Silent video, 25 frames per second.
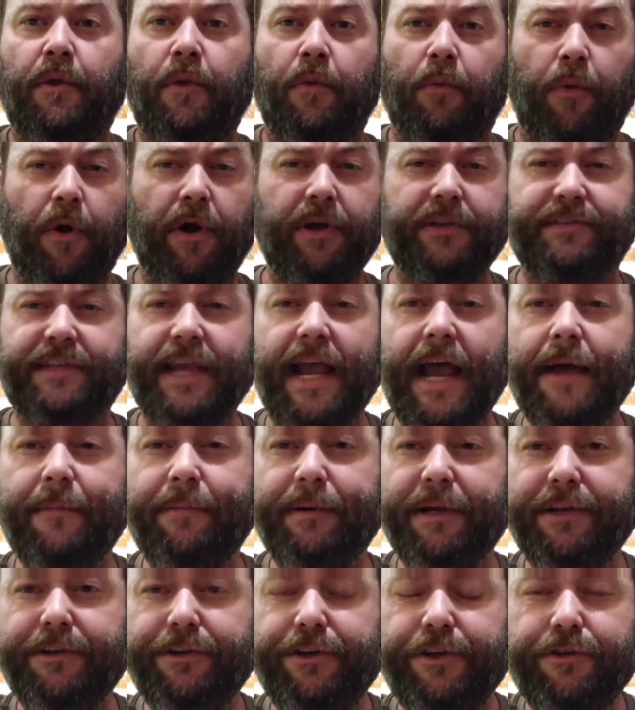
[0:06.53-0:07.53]
What's
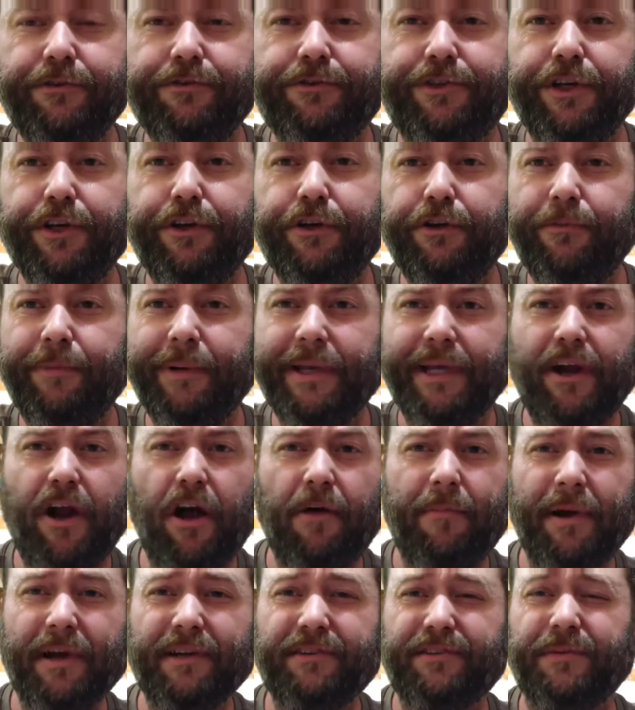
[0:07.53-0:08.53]
happening, YouTube and
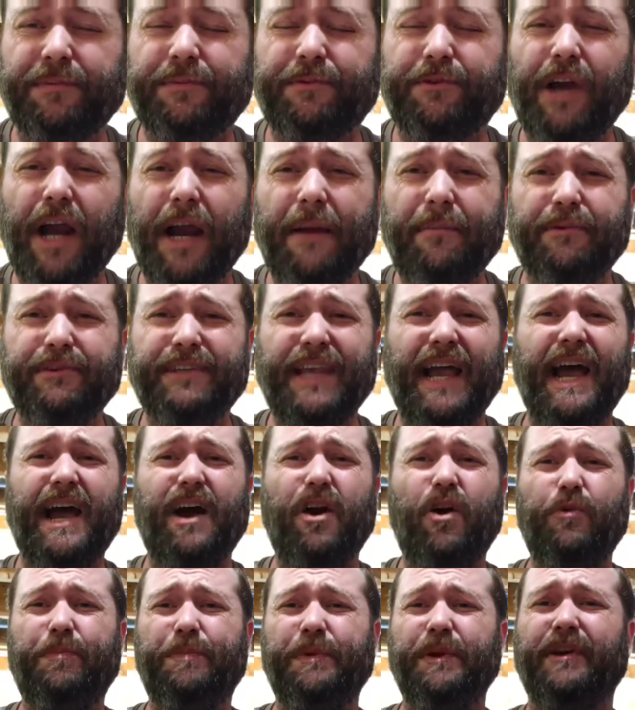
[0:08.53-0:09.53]
all my subscribers? I
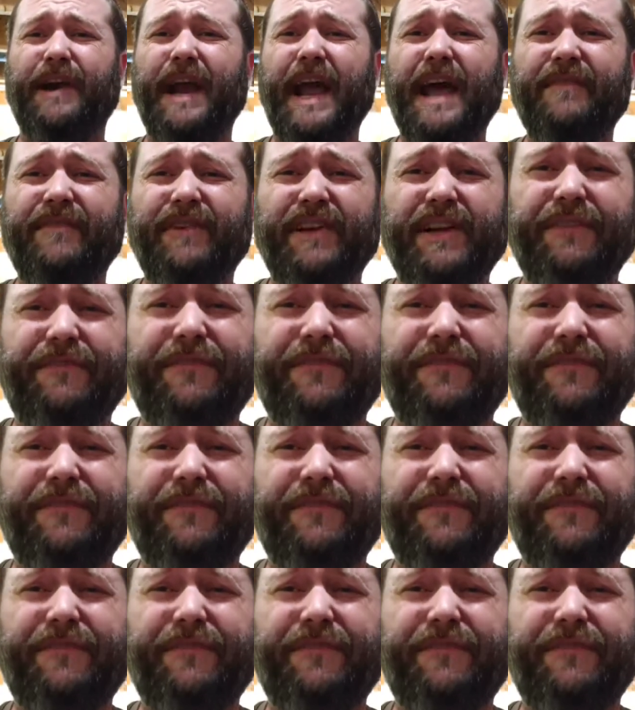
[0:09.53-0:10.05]
hope you're having a